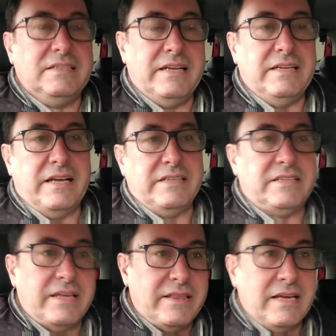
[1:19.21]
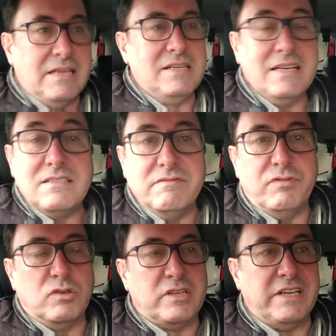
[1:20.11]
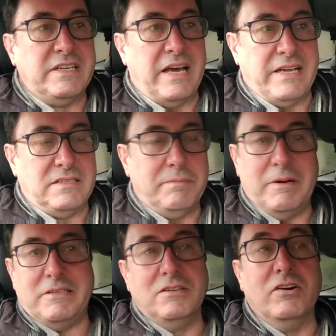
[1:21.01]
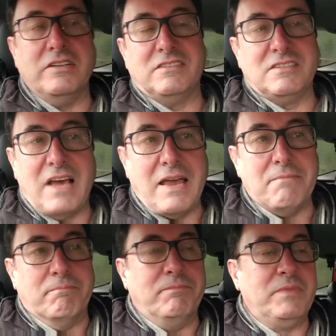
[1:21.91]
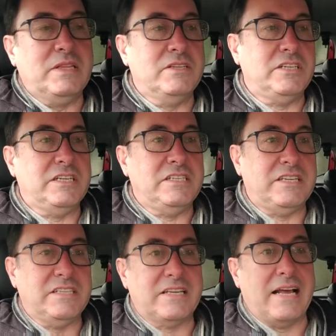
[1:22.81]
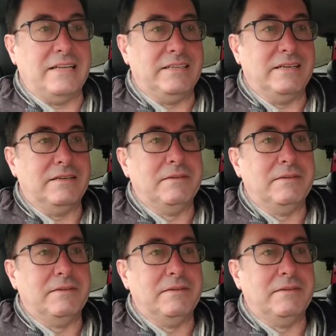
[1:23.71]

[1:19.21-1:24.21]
10 days they think is less than 14 days, but it's not, it's the same in the GDC's calendar.